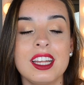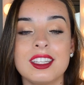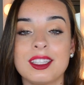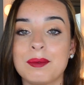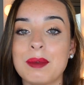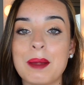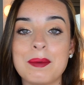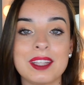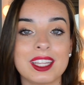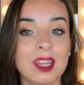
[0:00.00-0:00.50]

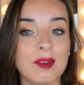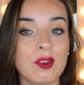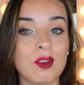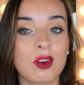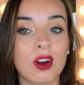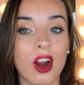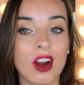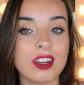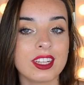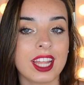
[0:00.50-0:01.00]
Sometimes they give you a
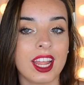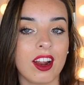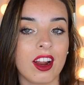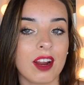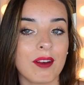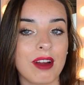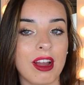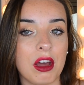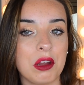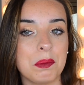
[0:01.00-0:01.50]
card to
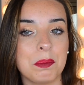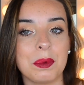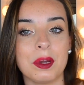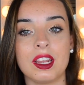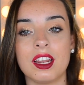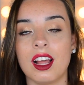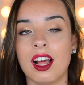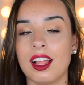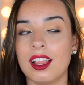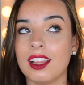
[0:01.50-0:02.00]
carry around,
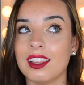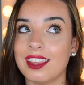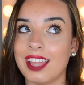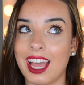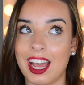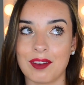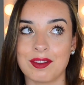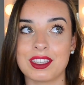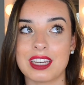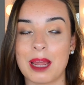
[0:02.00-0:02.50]
but
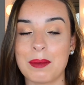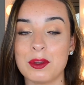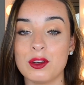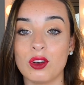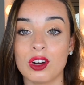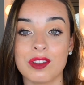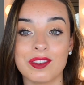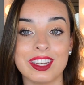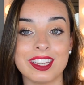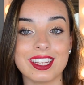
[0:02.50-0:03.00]
half the time you
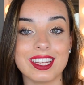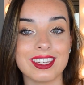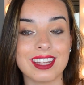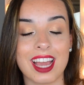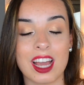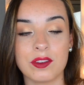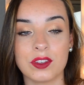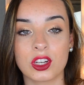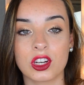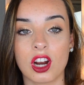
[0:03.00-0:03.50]
don't even need to
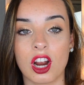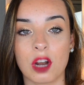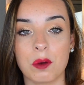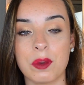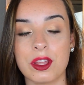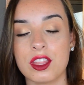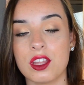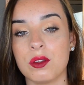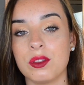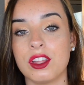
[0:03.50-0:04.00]
have your card
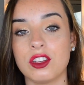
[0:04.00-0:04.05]
with you.